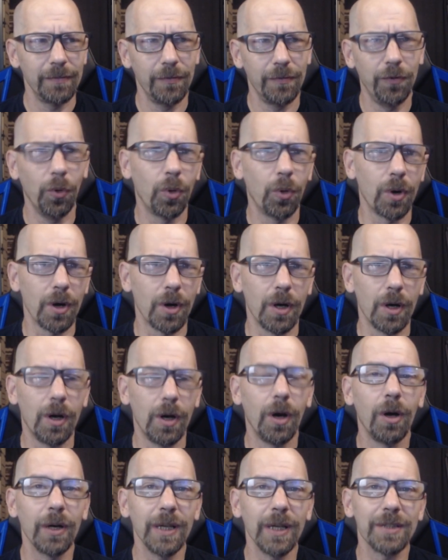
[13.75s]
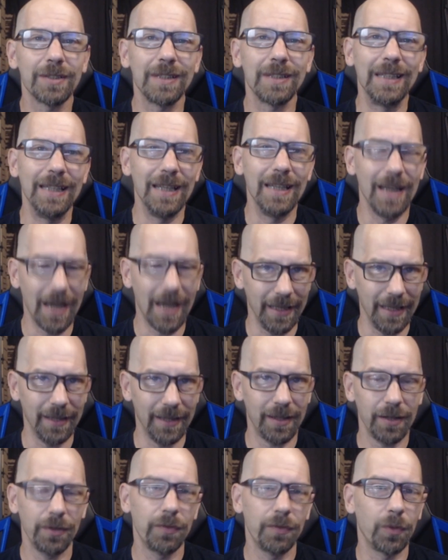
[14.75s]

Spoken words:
for August 9th